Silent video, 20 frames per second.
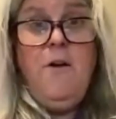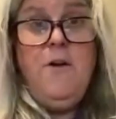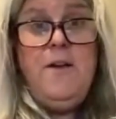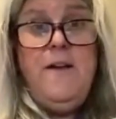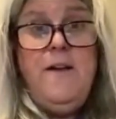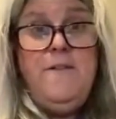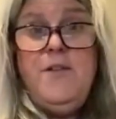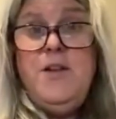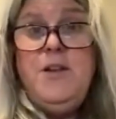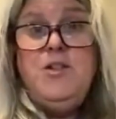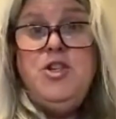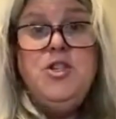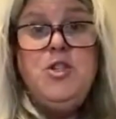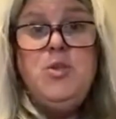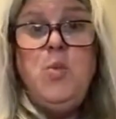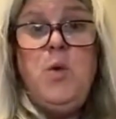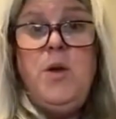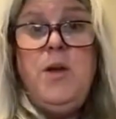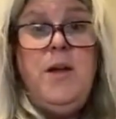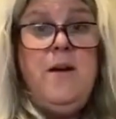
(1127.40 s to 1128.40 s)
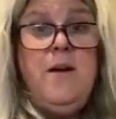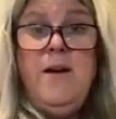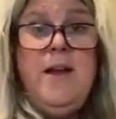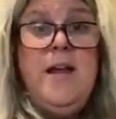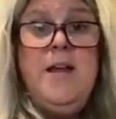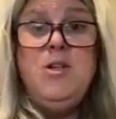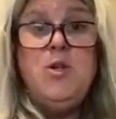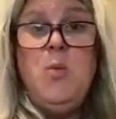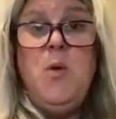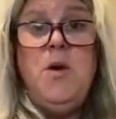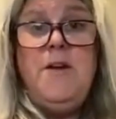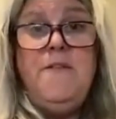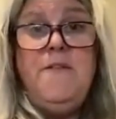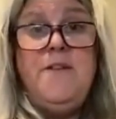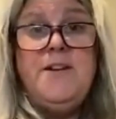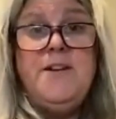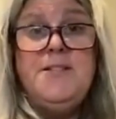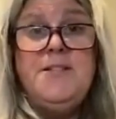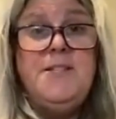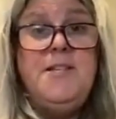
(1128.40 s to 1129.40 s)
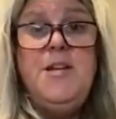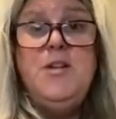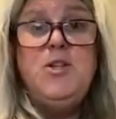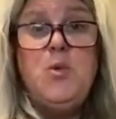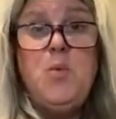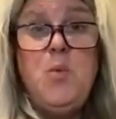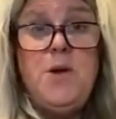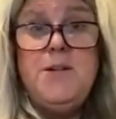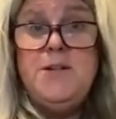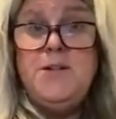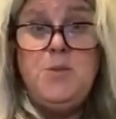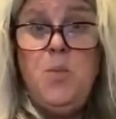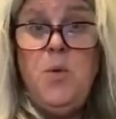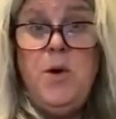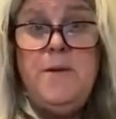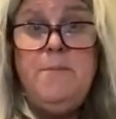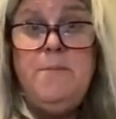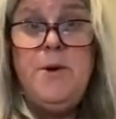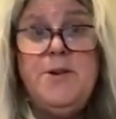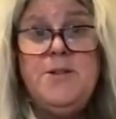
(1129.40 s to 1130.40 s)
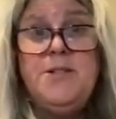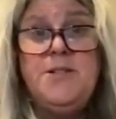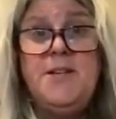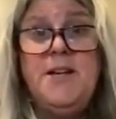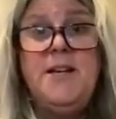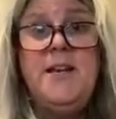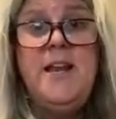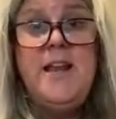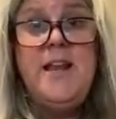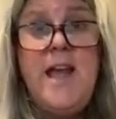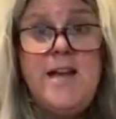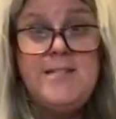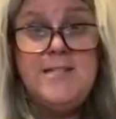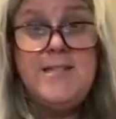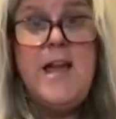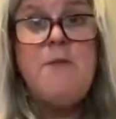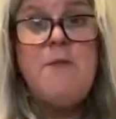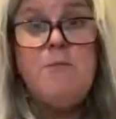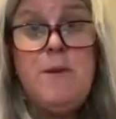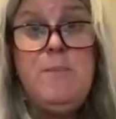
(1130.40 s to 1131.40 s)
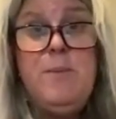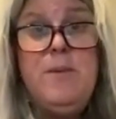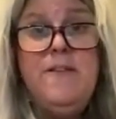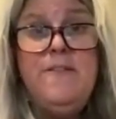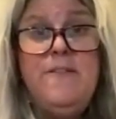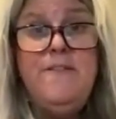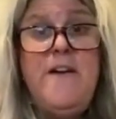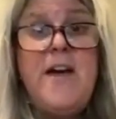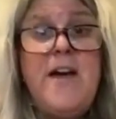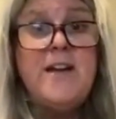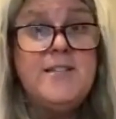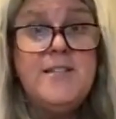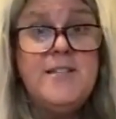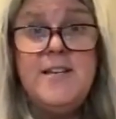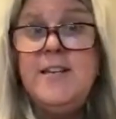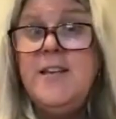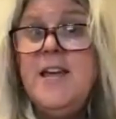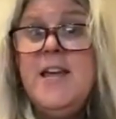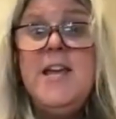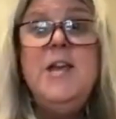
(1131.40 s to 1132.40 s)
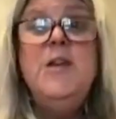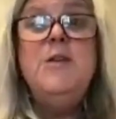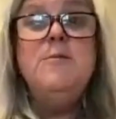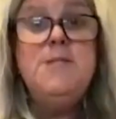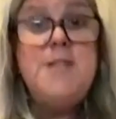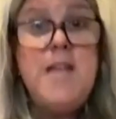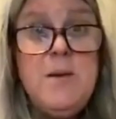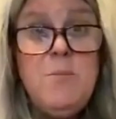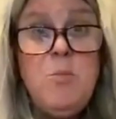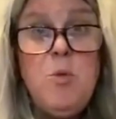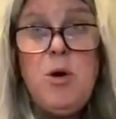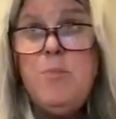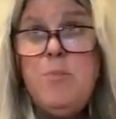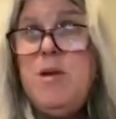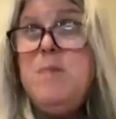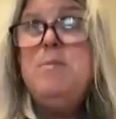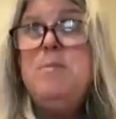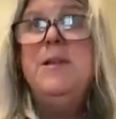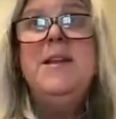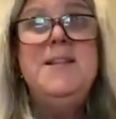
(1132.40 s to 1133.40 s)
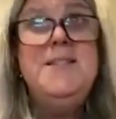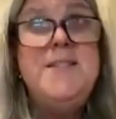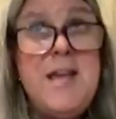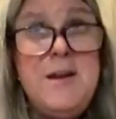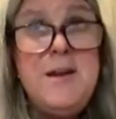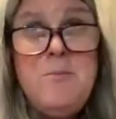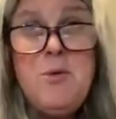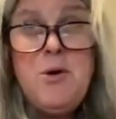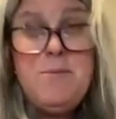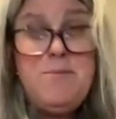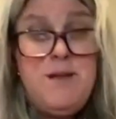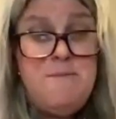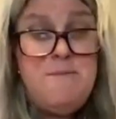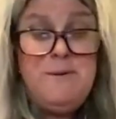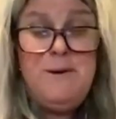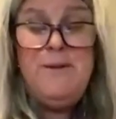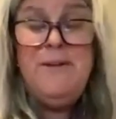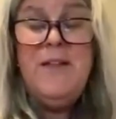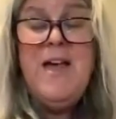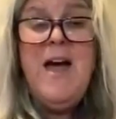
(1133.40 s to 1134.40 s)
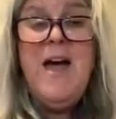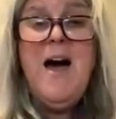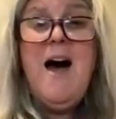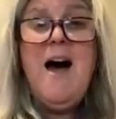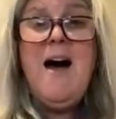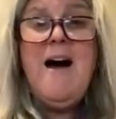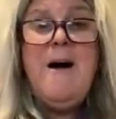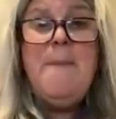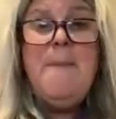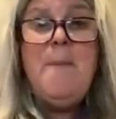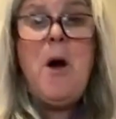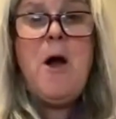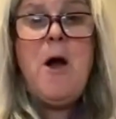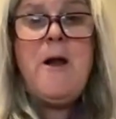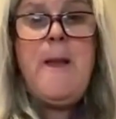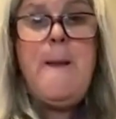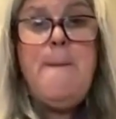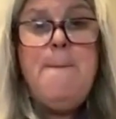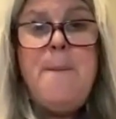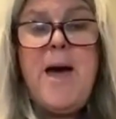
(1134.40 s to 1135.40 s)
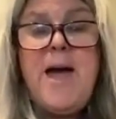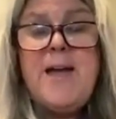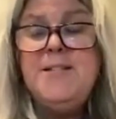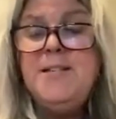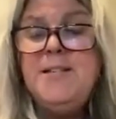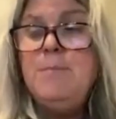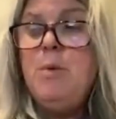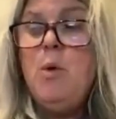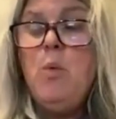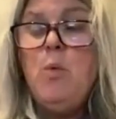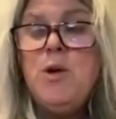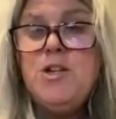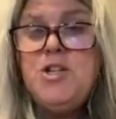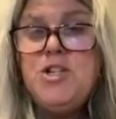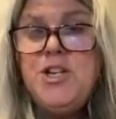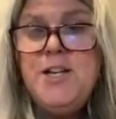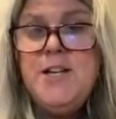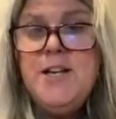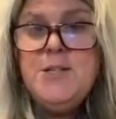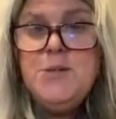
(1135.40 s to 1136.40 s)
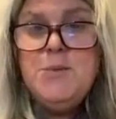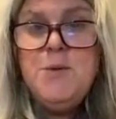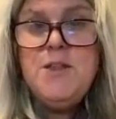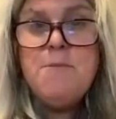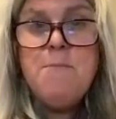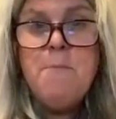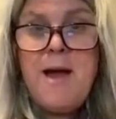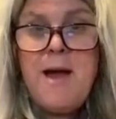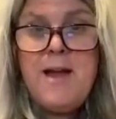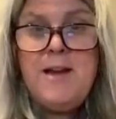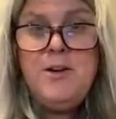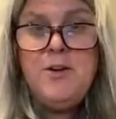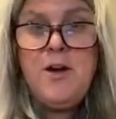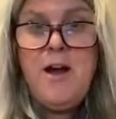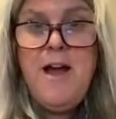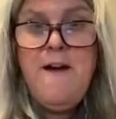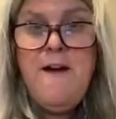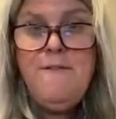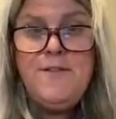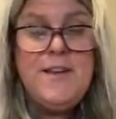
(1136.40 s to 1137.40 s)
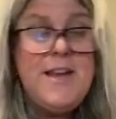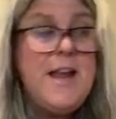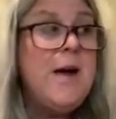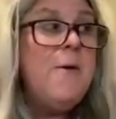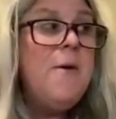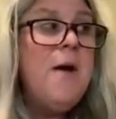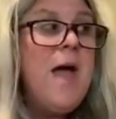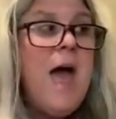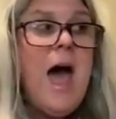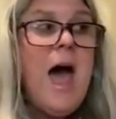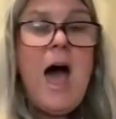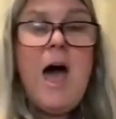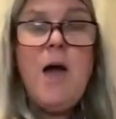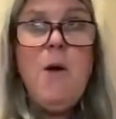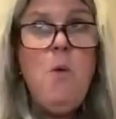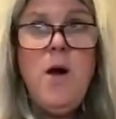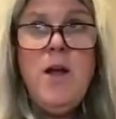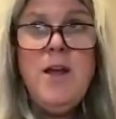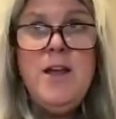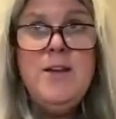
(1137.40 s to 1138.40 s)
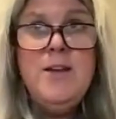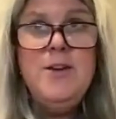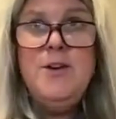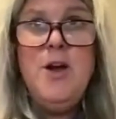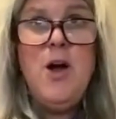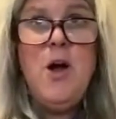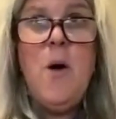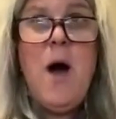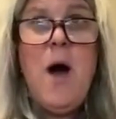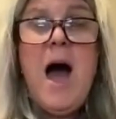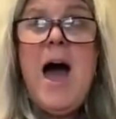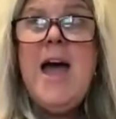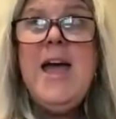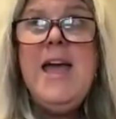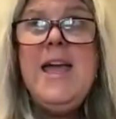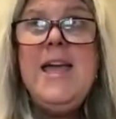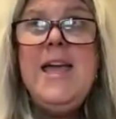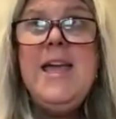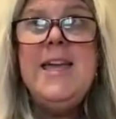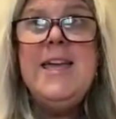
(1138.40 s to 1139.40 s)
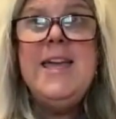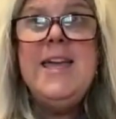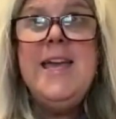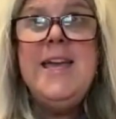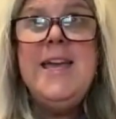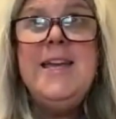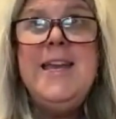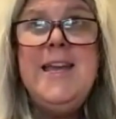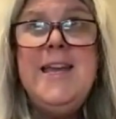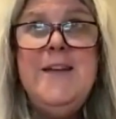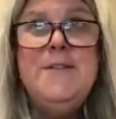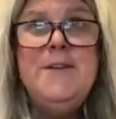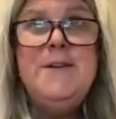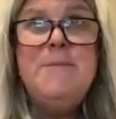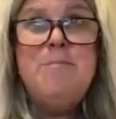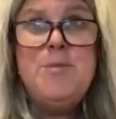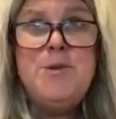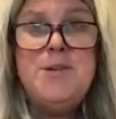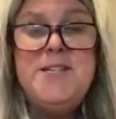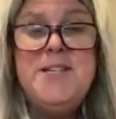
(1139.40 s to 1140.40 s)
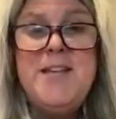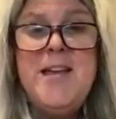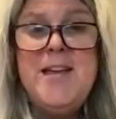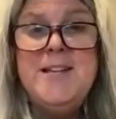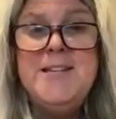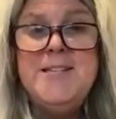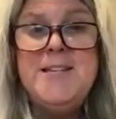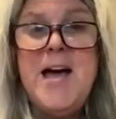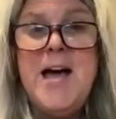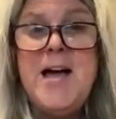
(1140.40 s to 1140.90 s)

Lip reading: if just each one of us teach what is one person, it has that ripple effect. And, 10 more people and 10 more people are impacted. But what she does with Minecraft, now, I want you to know, I can't even pretend to